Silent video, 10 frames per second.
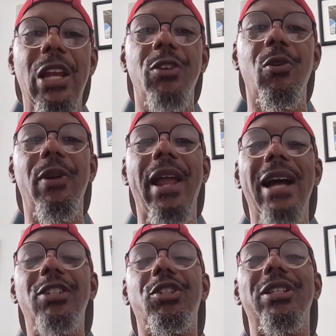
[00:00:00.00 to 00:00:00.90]
you're
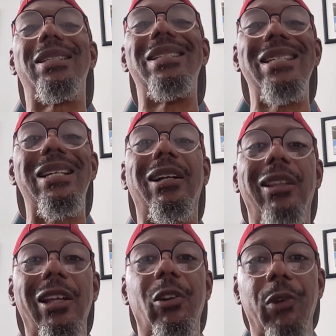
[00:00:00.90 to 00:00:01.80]
not just
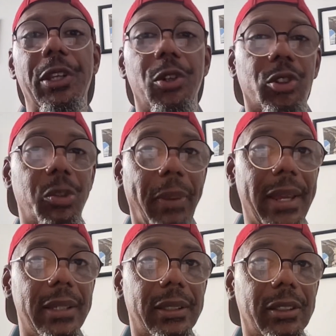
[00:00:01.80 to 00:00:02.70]
decluttering your
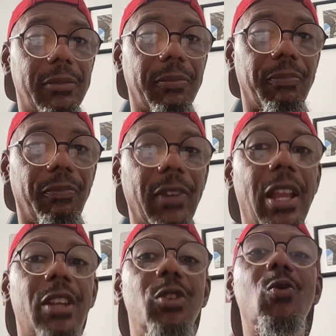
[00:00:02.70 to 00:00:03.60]
space,
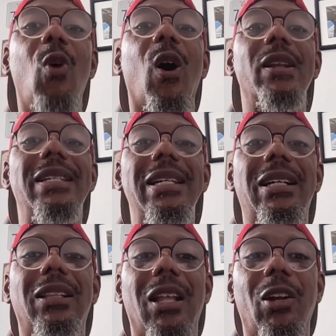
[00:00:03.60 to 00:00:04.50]
you are
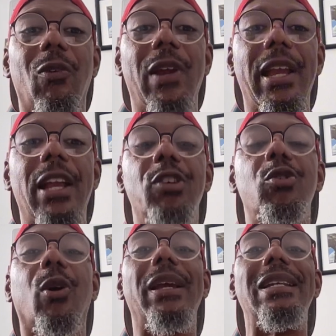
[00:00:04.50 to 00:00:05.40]
decluttering
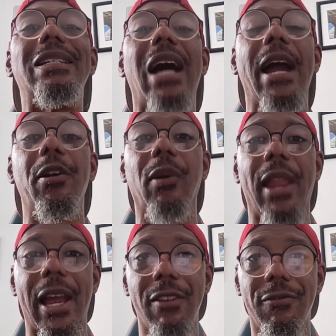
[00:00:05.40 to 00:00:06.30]
your entire
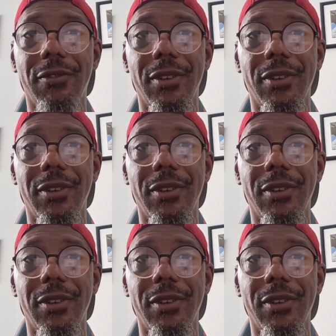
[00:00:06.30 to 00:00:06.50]
life